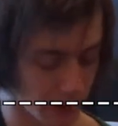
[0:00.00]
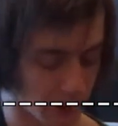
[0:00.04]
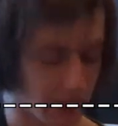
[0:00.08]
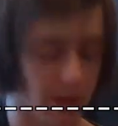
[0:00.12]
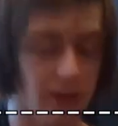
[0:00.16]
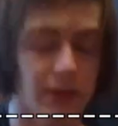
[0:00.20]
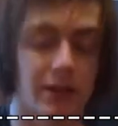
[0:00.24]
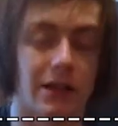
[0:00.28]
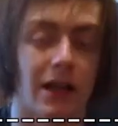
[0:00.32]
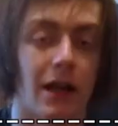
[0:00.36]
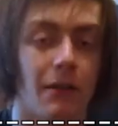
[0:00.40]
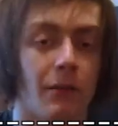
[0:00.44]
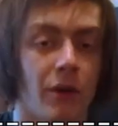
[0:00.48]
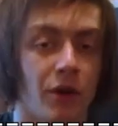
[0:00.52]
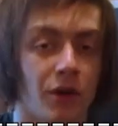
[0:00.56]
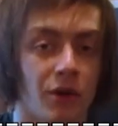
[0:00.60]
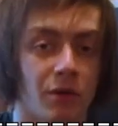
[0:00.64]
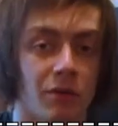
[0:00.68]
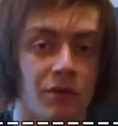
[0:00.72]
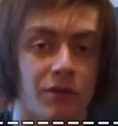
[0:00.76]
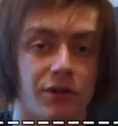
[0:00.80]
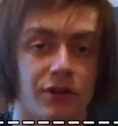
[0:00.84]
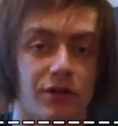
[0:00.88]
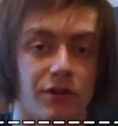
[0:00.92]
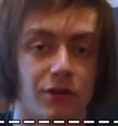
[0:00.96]
slam my
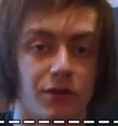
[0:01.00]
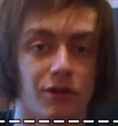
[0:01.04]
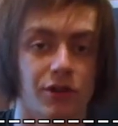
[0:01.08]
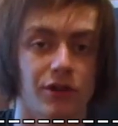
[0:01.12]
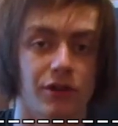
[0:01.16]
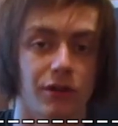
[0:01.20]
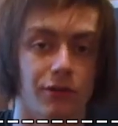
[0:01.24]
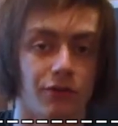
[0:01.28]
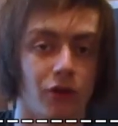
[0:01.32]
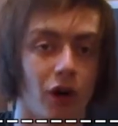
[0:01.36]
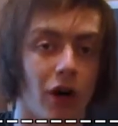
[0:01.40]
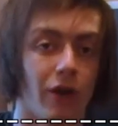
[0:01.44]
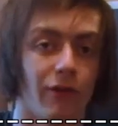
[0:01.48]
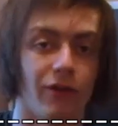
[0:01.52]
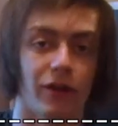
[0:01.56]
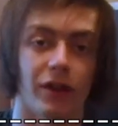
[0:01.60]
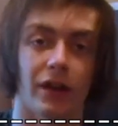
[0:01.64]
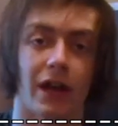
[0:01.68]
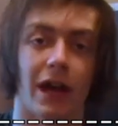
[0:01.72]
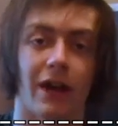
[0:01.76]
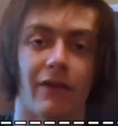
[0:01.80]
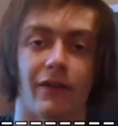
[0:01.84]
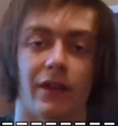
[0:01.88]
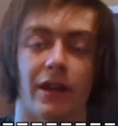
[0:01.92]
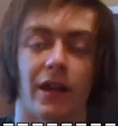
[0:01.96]
normal distortion on, rather than
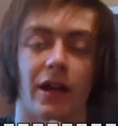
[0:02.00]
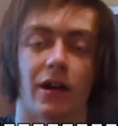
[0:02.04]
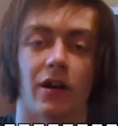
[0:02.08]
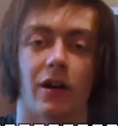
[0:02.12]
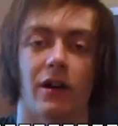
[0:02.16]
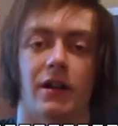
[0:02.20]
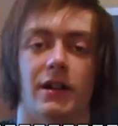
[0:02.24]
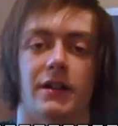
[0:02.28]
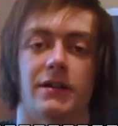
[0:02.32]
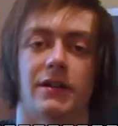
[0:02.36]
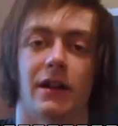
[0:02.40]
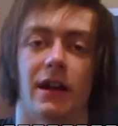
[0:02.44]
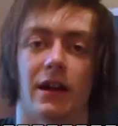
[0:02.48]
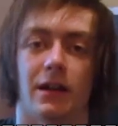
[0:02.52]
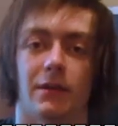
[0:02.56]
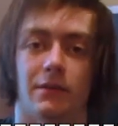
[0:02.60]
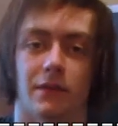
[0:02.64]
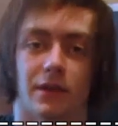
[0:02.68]
having that kind of tame